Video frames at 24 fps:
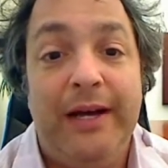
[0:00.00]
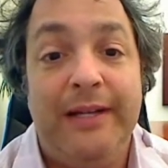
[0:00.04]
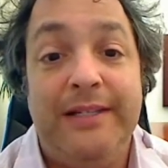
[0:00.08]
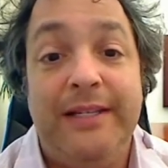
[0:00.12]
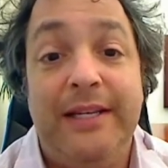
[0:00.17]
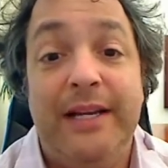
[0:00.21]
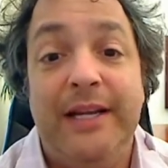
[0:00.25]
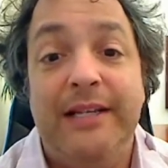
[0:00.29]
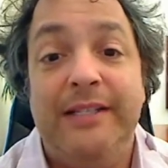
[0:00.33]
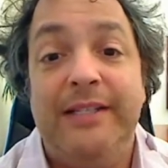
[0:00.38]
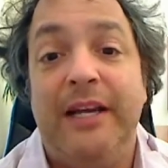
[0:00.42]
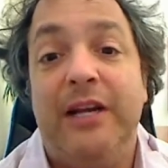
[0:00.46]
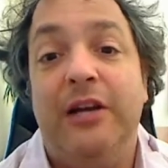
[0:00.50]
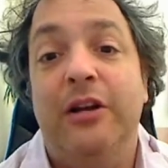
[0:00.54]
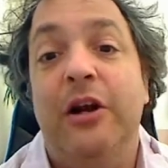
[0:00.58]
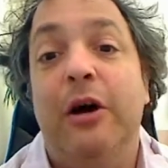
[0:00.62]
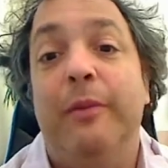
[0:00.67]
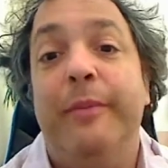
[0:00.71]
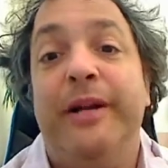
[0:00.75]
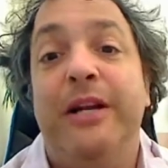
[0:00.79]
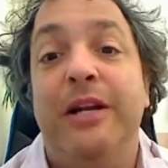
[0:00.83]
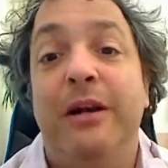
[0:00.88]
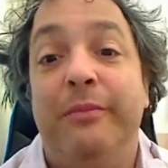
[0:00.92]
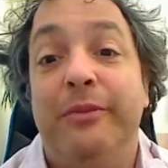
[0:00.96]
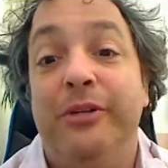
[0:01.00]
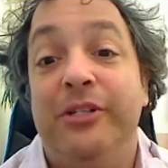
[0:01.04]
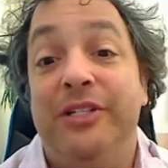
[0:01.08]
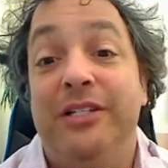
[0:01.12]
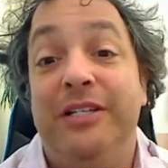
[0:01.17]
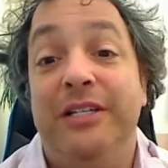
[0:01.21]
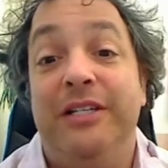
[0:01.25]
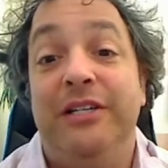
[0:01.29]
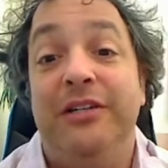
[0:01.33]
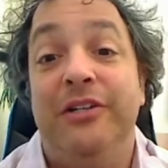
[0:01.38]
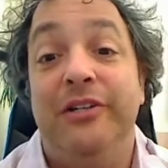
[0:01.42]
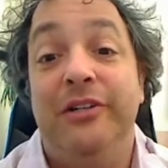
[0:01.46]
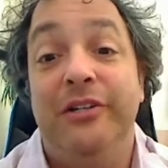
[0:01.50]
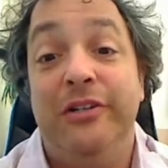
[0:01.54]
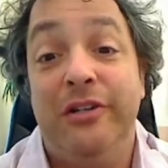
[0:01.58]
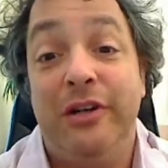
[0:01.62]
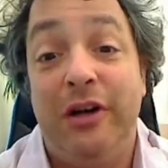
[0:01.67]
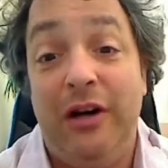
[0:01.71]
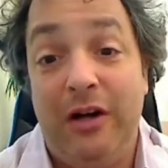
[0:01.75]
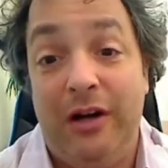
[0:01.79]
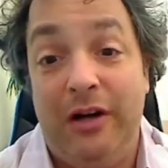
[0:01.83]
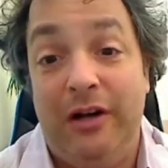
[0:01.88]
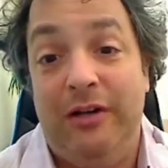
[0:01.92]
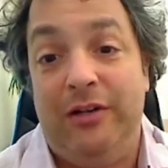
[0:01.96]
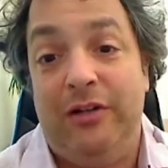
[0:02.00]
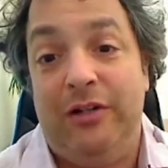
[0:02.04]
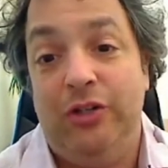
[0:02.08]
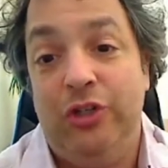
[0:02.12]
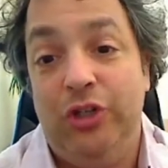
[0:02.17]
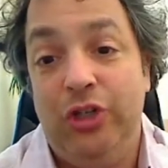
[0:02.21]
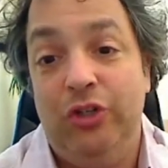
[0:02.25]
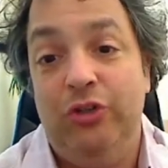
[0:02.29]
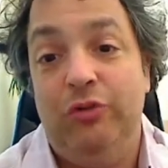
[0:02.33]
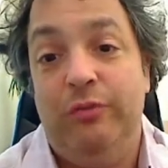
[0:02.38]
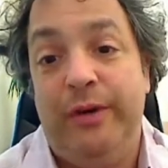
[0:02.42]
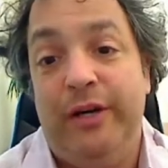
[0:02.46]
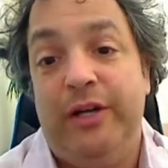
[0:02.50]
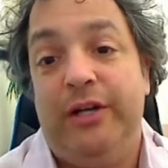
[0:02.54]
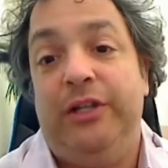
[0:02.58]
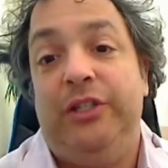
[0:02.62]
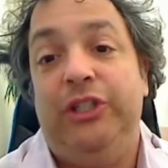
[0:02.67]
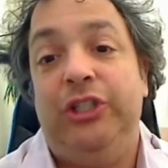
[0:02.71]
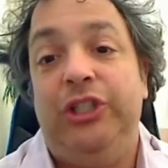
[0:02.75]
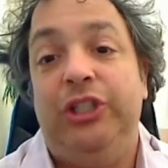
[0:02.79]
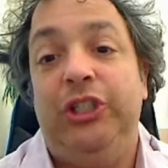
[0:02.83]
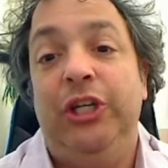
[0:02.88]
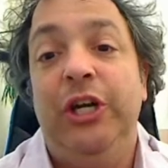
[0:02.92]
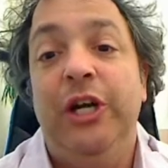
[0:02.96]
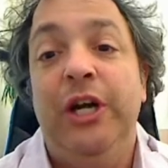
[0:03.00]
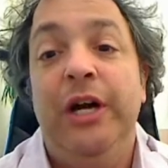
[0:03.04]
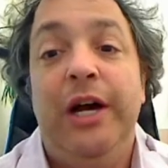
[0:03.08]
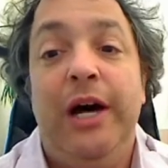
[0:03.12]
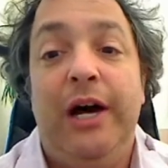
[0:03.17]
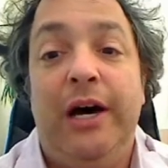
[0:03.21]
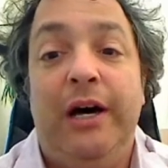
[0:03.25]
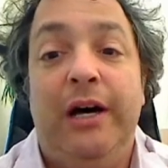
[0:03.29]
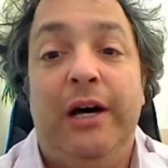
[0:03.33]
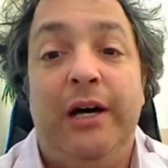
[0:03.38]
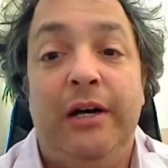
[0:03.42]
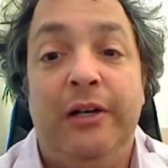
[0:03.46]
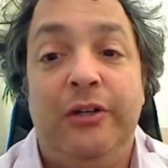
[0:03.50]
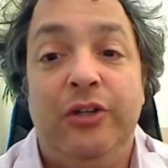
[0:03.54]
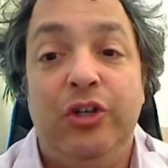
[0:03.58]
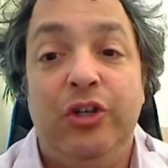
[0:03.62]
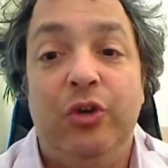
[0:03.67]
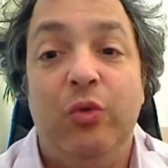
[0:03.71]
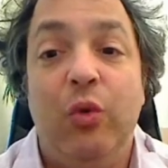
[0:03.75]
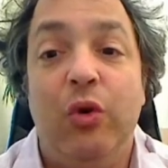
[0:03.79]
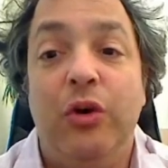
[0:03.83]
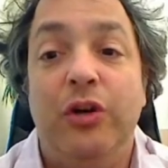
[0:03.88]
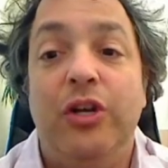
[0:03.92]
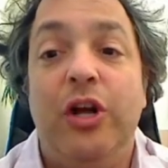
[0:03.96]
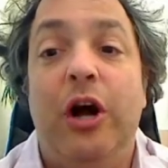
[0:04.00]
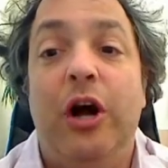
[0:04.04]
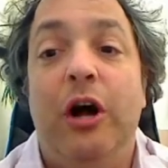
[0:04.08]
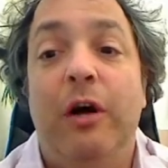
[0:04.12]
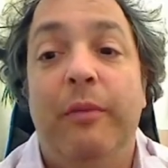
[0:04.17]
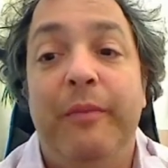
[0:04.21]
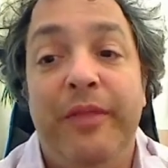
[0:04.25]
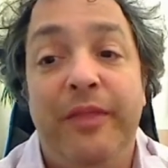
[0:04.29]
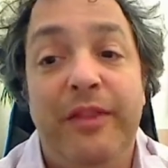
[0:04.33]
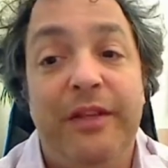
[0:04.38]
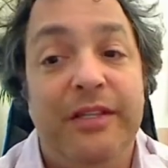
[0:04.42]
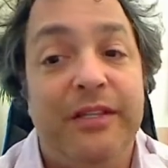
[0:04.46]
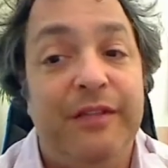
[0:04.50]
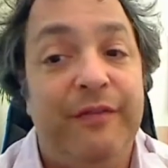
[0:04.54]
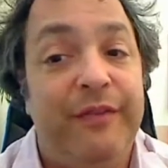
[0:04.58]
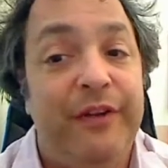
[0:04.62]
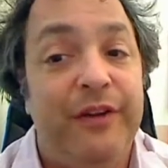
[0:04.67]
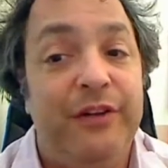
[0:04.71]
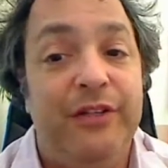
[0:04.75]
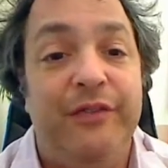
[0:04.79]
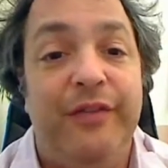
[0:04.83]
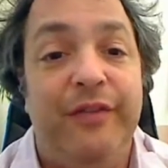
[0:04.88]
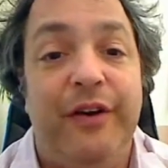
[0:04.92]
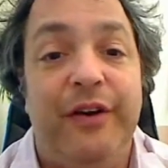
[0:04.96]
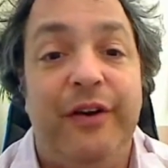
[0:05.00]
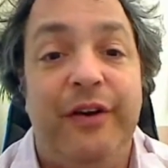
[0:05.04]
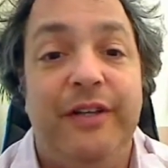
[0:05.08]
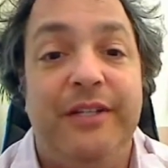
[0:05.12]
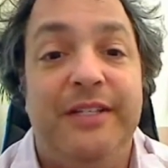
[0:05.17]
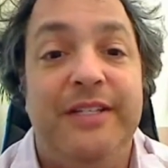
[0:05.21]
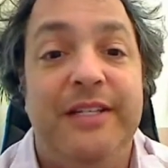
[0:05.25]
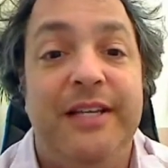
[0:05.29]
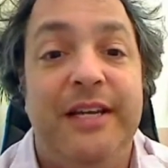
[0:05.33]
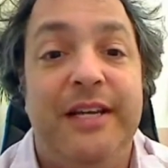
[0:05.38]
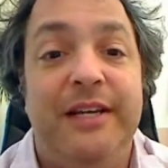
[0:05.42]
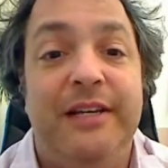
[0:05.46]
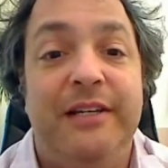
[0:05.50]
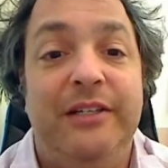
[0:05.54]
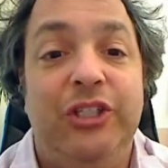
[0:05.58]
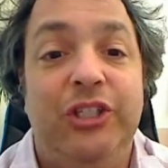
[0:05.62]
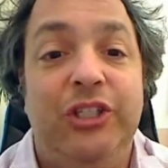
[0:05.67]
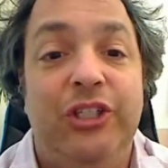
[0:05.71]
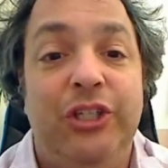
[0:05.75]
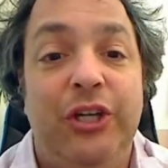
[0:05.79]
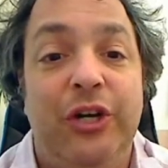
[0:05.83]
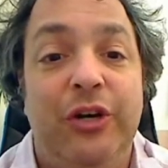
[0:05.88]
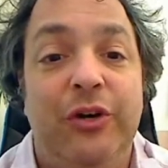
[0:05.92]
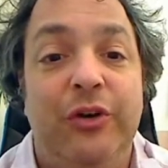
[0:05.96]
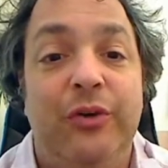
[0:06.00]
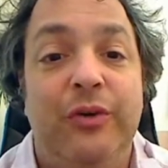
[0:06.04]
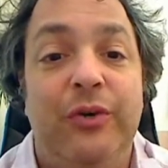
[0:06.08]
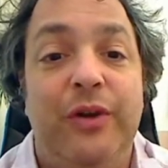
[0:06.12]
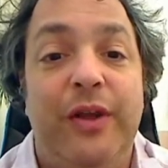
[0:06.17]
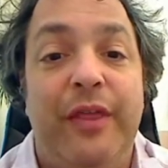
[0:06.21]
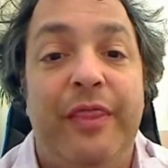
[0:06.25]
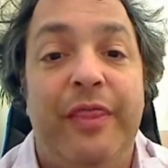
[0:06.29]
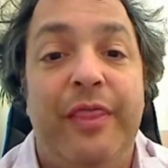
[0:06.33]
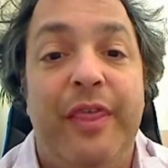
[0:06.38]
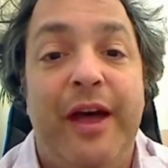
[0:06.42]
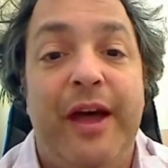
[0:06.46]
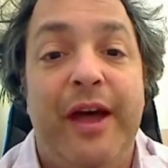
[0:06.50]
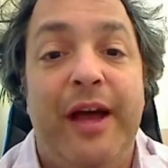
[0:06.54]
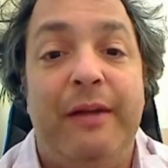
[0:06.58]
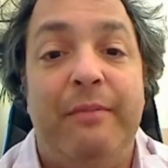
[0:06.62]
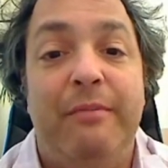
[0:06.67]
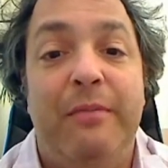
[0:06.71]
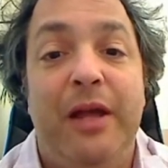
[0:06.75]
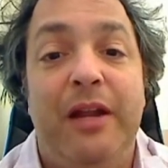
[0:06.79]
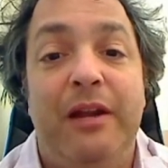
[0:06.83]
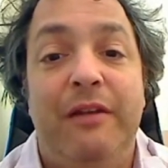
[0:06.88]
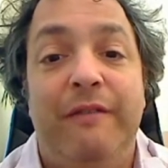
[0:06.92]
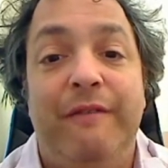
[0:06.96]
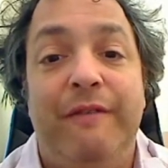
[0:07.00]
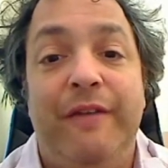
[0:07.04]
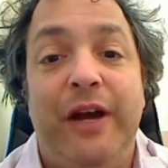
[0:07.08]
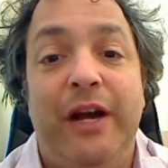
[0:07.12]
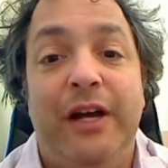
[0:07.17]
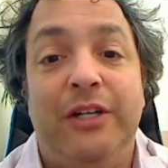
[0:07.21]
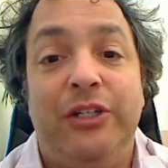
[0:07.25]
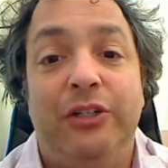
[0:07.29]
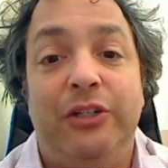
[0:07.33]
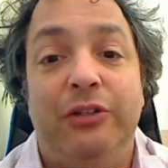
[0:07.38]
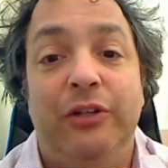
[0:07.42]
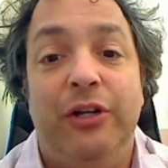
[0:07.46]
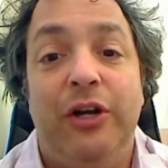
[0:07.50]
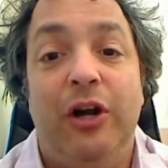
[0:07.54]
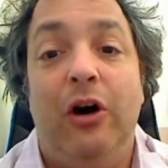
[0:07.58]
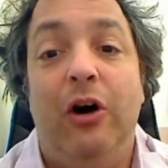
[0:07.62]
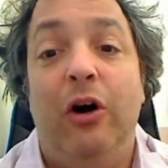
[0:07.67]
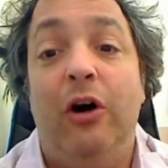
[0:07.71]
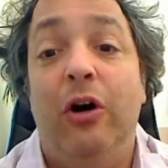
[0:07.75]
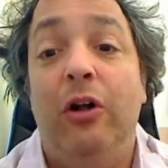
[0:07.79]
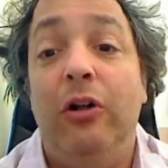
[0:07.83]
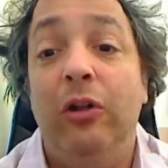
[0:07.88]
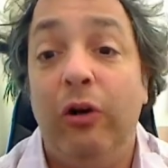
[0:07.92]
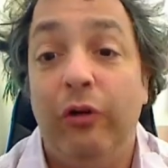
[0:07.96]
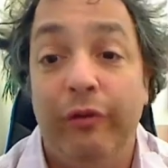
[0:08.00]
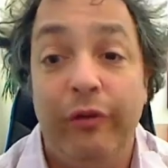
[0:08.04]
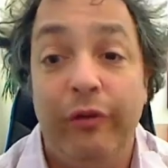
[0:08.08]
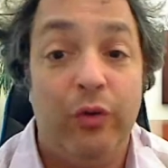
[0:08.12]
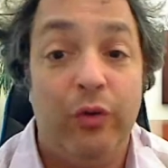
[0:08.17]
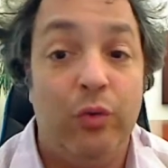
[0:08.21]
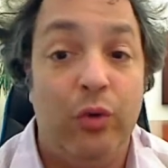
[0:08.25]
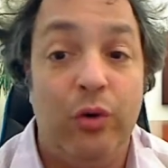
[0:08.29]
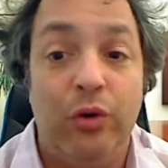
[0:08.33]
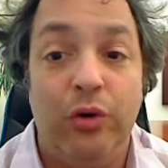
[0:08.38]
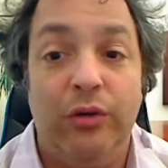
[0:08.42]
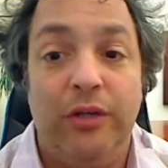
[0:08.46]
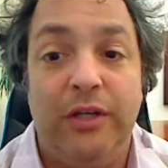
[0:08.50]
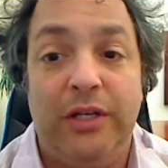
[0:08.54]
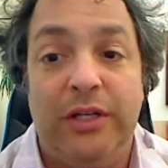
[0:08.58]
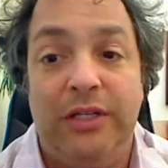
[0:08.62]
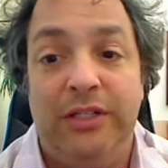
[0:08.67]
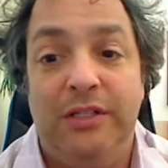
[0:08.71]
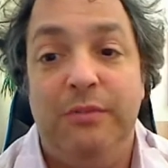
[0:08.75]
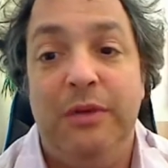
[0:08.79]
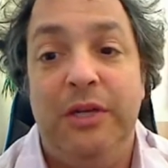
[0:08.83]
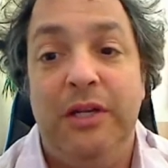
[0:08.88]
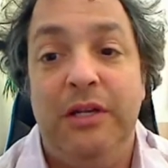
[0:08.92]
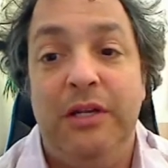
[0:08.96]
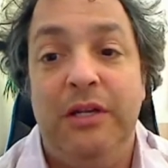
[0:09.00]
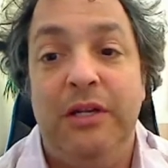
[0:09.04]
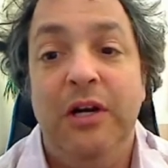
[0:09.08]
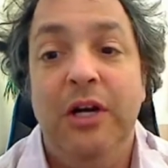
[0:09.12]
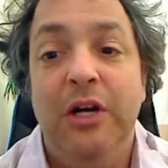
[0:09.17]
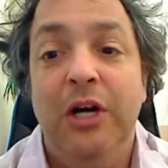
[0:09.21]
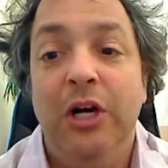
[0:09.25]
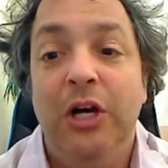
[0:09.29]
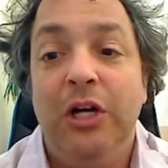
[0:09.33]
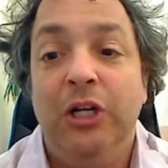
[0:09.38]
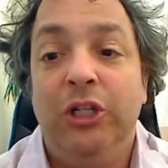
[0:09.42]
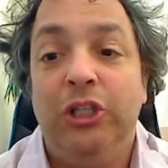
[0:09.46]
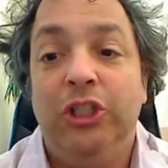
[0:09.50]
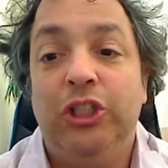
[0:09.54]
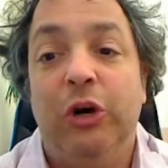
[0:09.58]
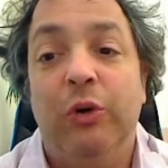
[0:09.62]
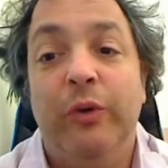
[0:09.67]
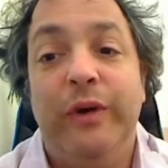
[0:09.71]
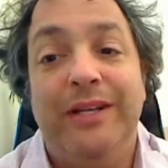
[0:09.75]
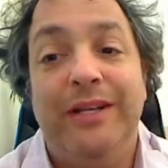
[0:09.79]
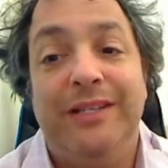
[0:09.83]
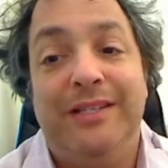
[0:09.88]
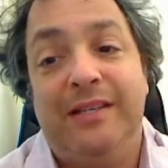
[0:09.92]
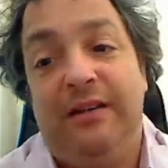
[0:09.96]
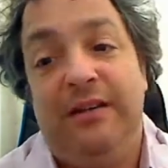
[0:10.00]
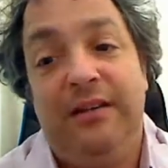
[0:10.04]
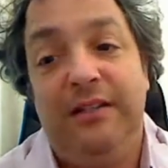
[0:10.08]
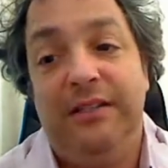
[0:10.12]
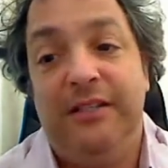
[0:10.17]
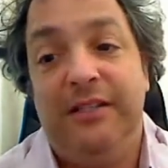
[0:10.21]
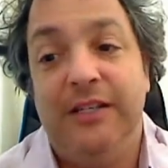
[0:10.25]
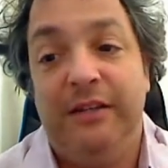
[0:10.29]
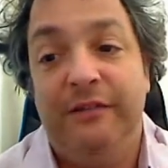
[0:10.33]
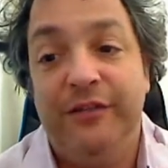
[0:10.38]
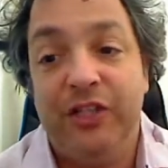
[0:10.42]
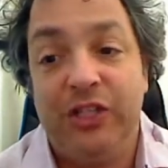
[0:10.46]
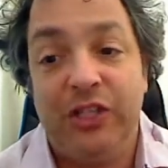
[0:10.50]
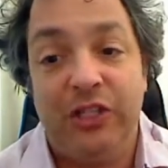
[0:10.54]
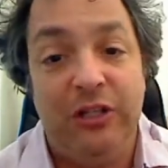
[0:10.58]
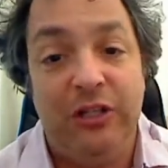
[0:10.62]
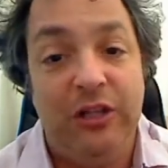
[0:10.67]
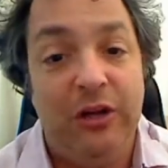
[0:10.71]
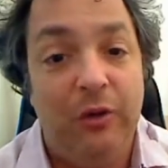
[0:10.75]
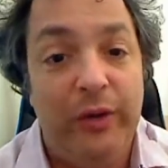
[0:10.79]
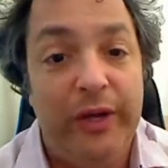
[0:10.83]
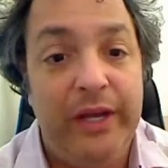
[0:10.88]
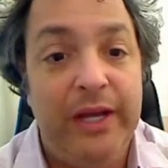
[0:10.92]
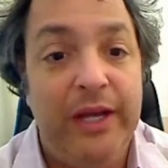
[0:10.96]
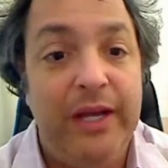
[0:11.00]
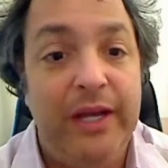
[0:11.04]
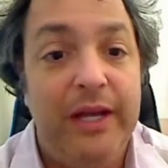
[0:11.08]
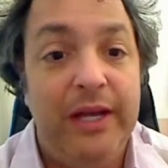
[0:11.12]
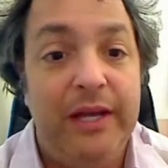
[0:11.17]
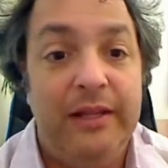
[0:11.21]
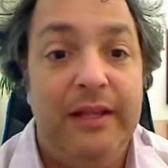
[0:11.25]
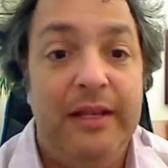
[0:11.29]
Today's economic numbers did not do much toward calming these fears. Various data showed that manufacturing all the world has been showing signs of slowing.